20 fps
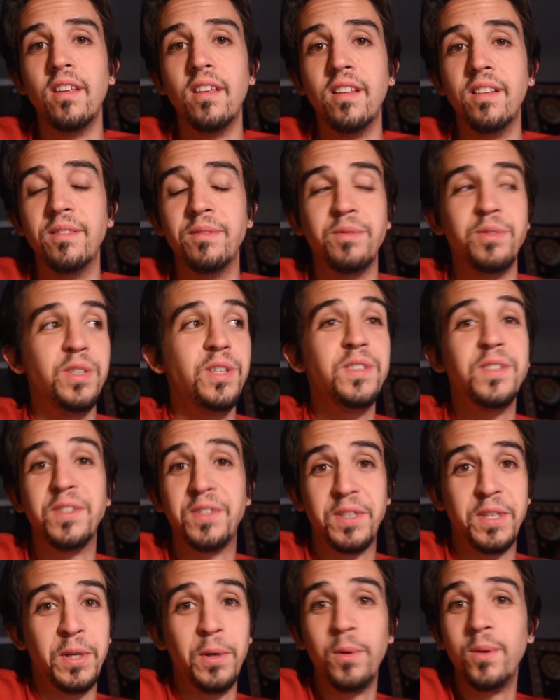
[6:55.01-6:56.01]
And she's
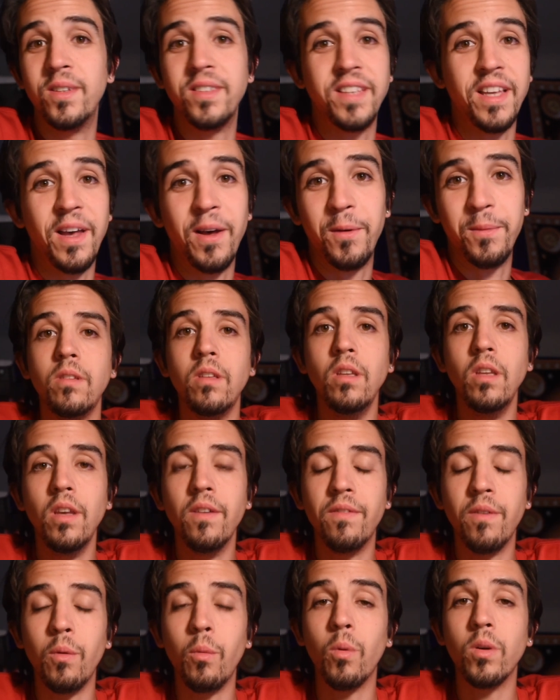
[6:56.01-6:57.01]
just cute as hell.
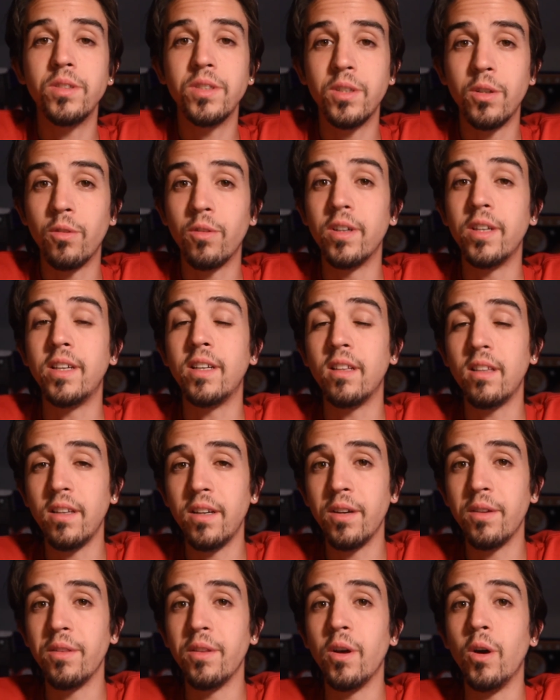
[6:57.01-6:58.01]
If it wasn't already
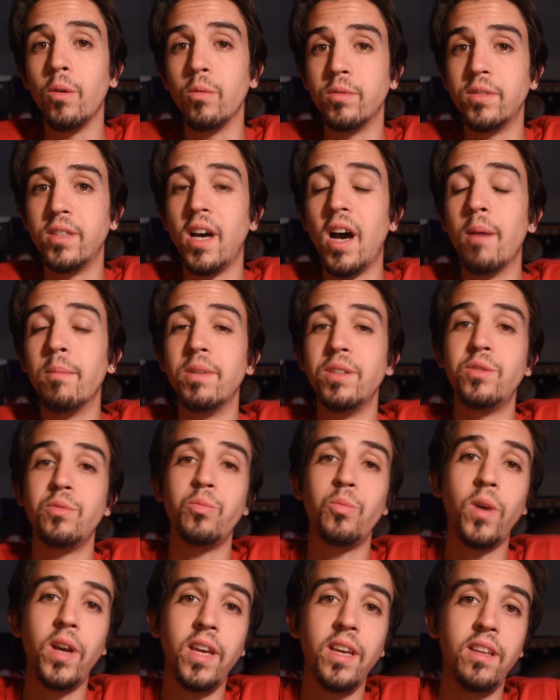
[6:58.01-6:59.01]
clear, though, Thomas
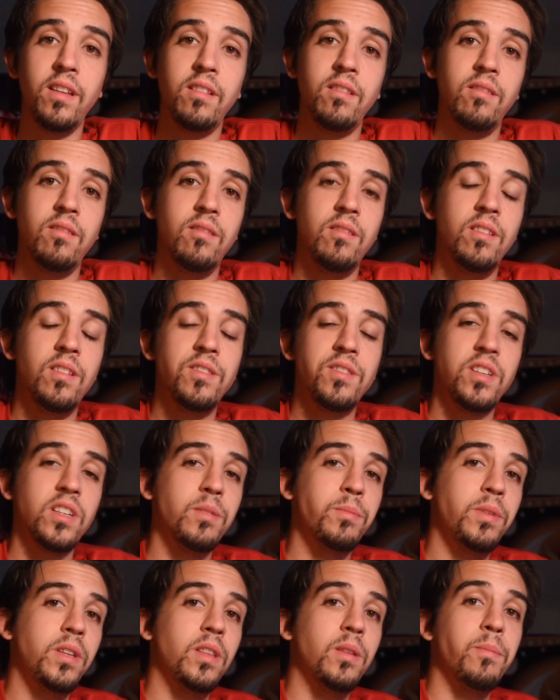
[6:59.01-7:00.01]
Wayne is
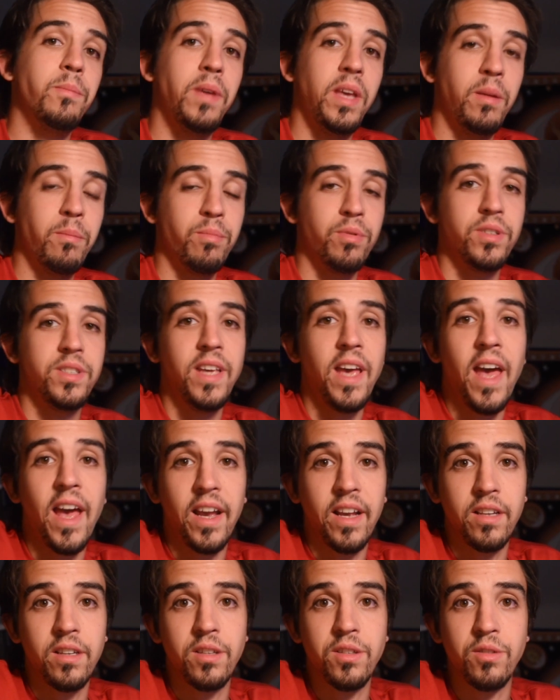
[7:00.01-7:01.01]
going to be the main
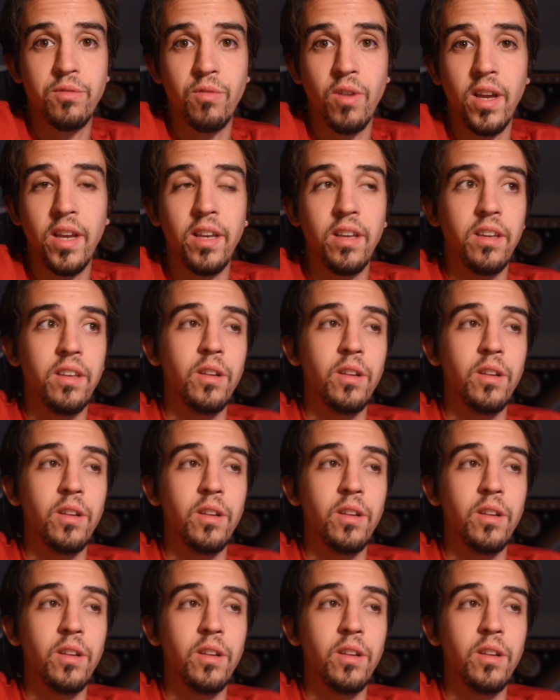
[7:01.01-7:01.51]
protagonist, right?